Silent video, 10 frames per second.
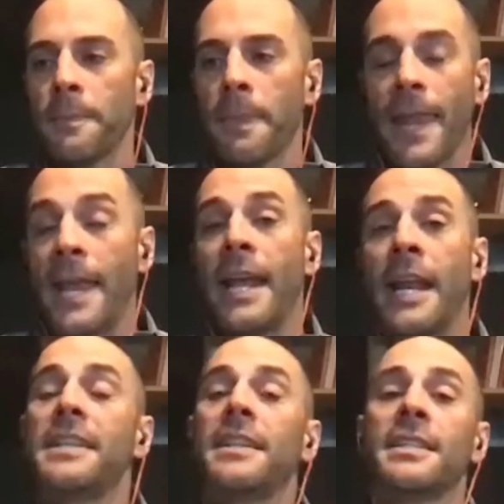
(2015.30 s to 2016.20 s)
and,
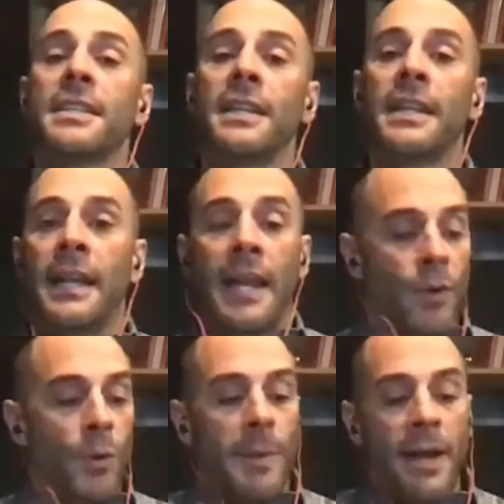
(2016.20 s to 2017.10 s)
and i did this in, in
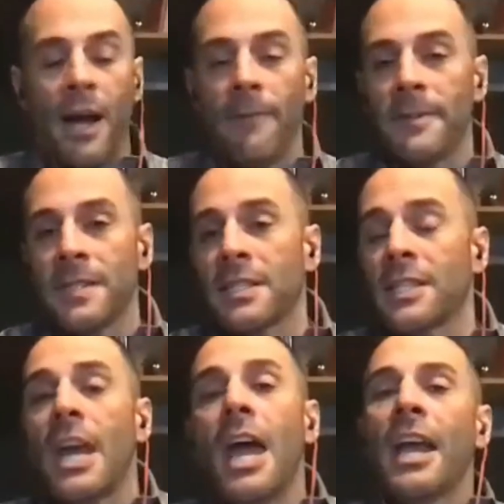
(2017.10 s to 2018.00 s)
every one of my offices
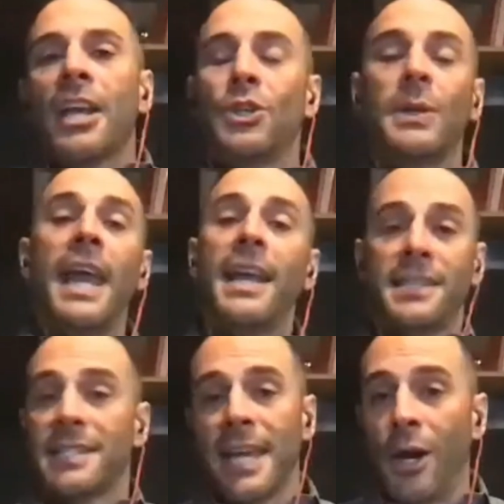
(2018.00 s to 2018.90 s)
because because you can't
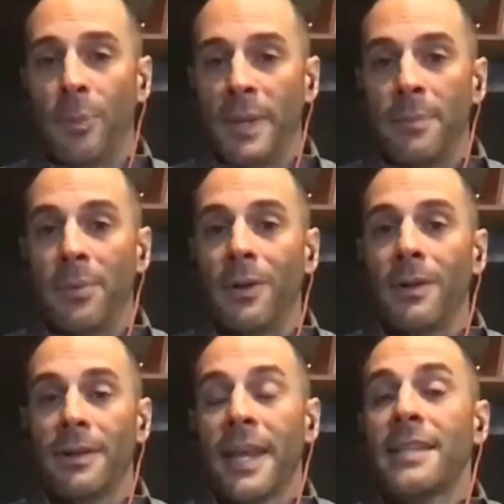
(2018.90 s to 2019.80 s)
scale people
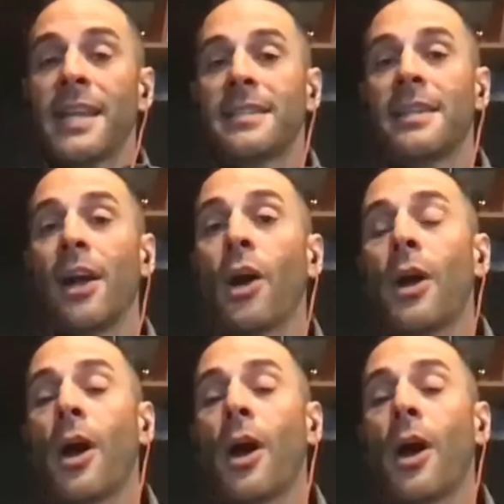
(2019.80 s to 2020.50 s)
that, that's the thing our,